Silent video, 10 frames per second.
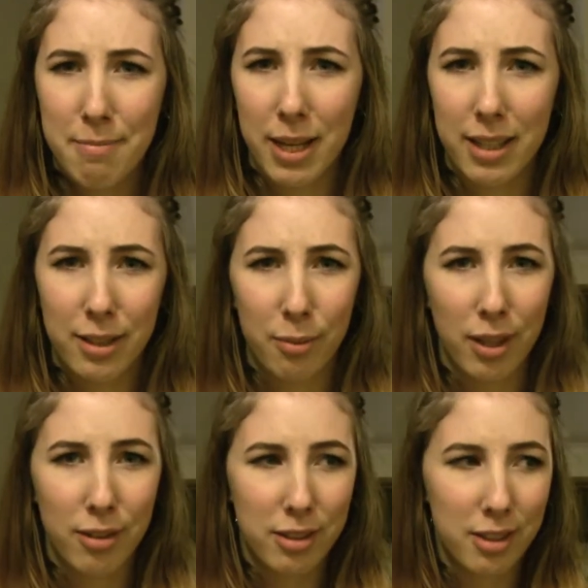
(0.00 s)
but the
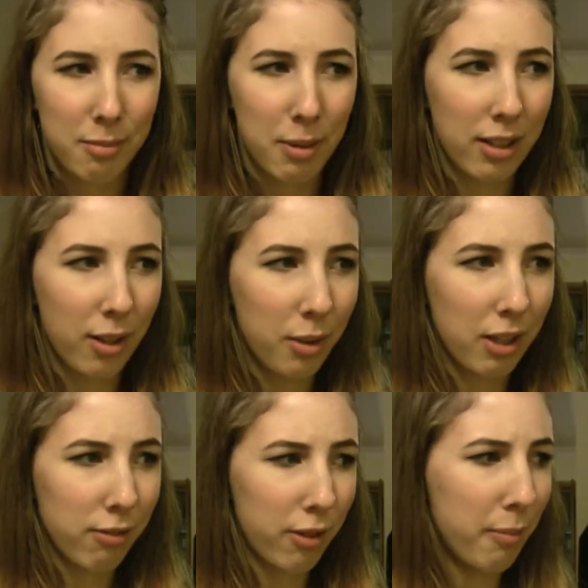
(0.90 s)
weather has just been
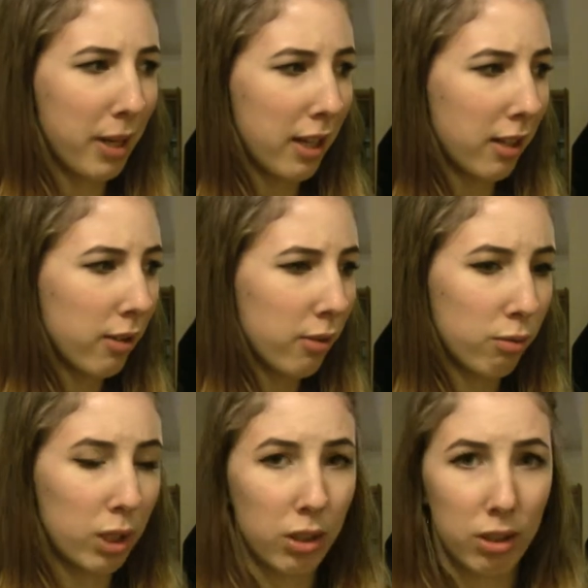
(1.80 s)
going from being
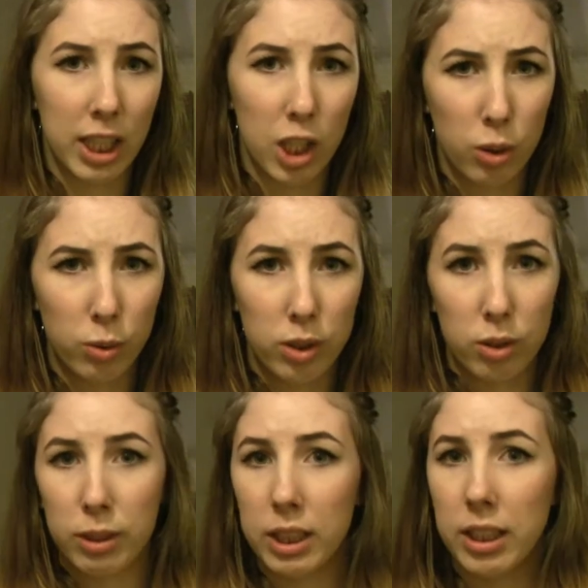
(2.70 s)
really really cold
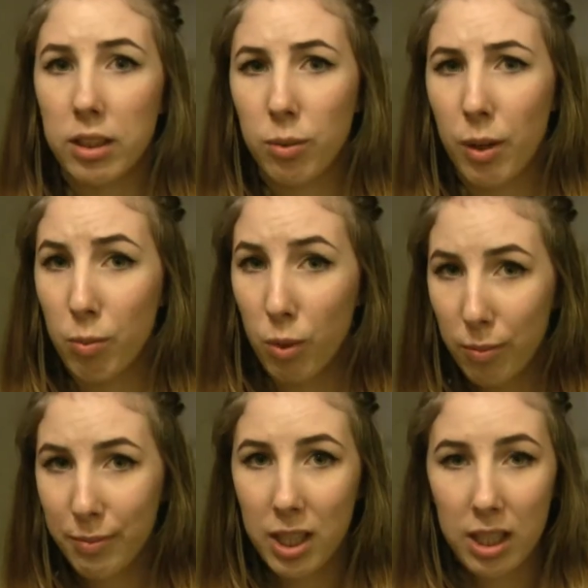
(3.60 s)
to really quite
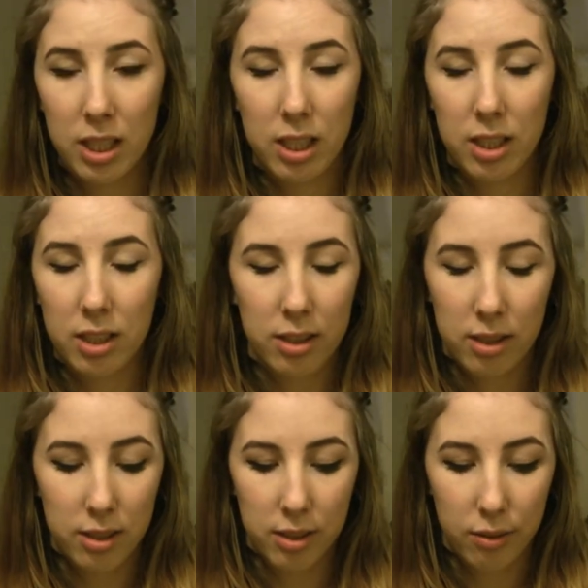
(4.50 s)
warm.
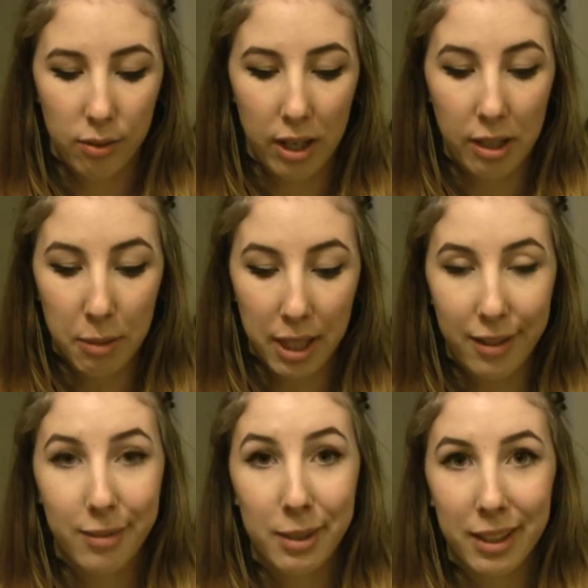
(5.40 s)
It's freaking me
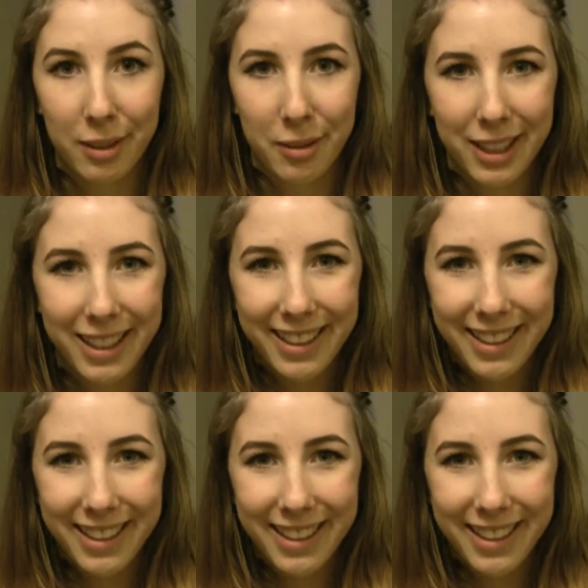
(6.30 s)
out, but anyway.